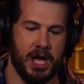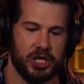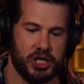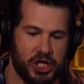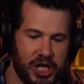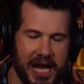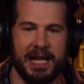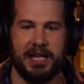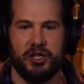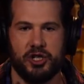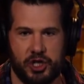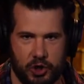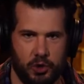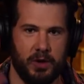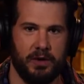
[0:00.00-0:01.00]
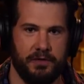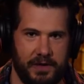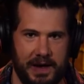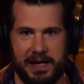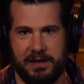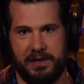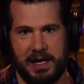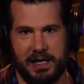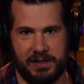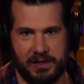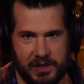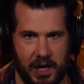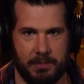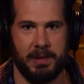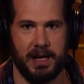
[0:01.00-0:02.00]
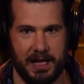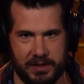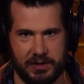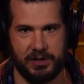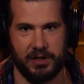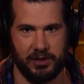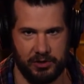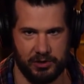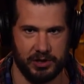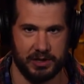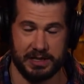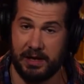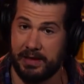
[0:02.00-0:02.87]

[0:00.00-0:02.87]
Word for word: changed your faith in some institutions?